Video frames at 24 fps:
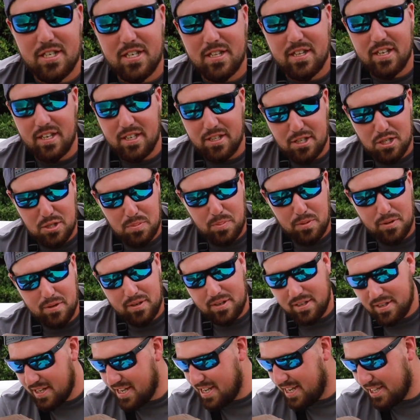anything at this
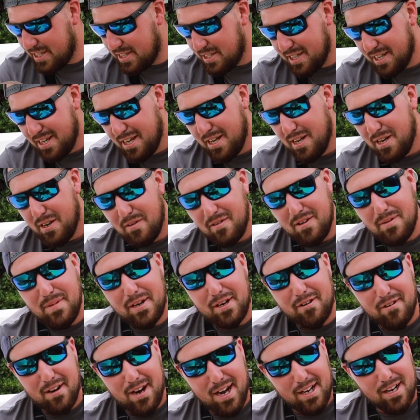point. We've
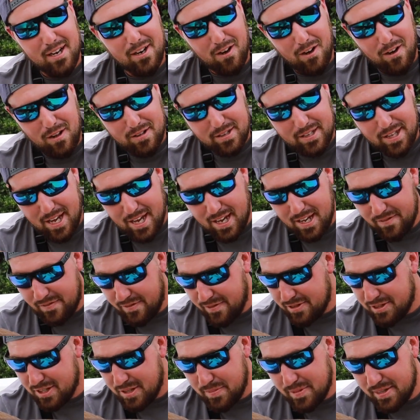been grinding all day
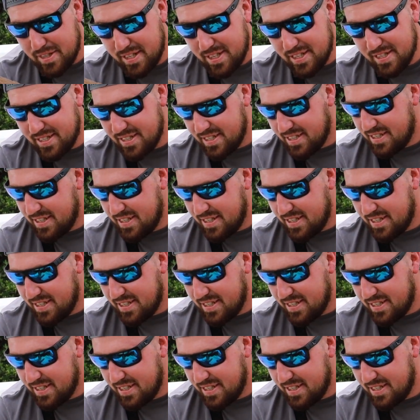for some of these.